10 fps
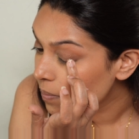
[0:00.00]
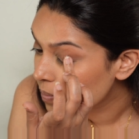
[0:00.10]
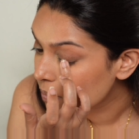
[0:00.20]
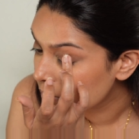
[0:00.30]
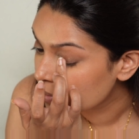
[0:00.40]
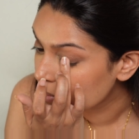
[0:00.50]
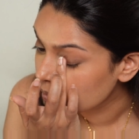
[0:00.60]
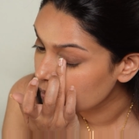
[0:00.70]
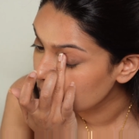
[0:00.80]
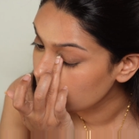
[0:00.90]
I have
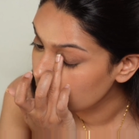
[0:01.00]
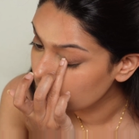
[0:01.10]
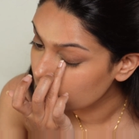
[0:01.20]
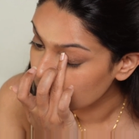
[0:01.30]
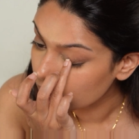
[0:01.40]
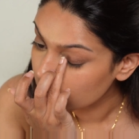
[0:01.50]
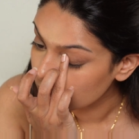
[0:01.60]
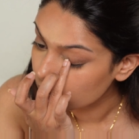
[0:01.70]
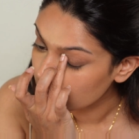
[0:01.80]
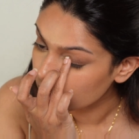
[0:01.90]
been using this
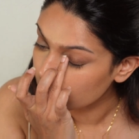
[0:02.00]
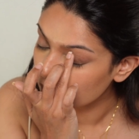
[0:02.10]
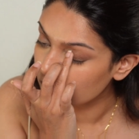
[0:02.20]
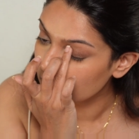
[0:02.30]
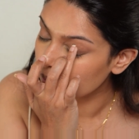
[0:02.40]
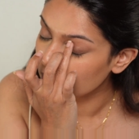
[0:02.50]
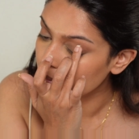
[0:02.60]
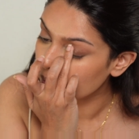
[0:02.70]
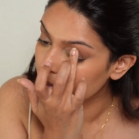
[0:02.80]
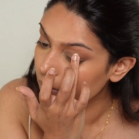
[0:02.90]
for years now,
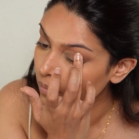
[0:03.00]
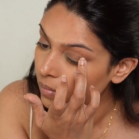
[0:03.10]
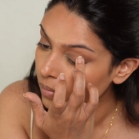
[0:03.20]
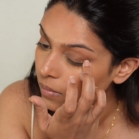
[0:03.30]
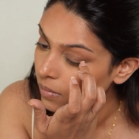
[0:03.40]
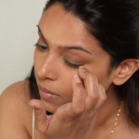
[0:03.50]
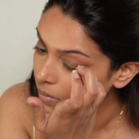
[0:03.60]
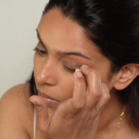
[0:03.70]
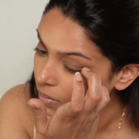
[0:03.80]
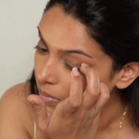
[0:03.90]
I think
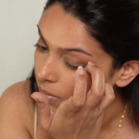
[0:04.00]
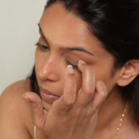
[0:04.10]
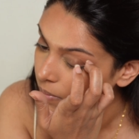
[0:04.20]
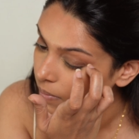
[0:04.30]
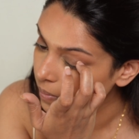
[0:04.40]
3, 4